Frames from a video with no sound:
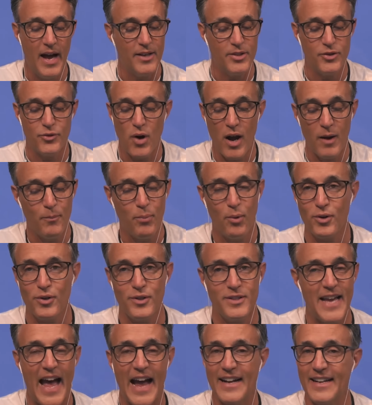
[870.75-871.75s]
Strong
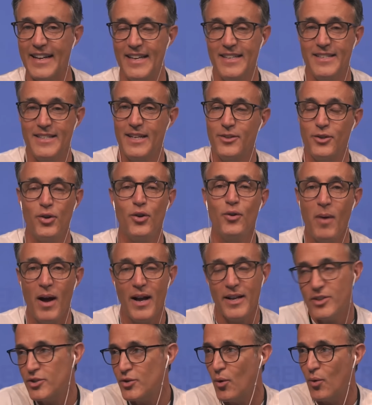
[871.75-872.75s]
Borders Act, is it too
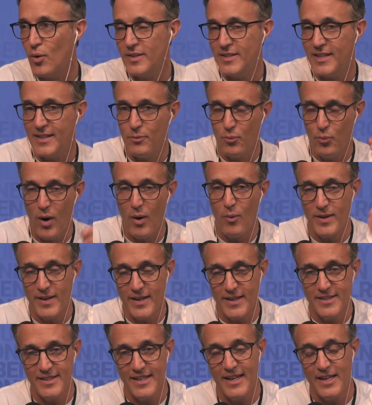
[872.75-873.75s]
much or is it what
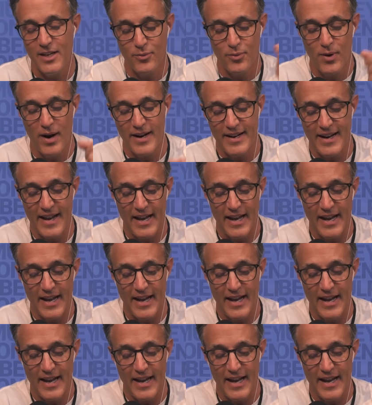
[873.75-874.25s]
is needed right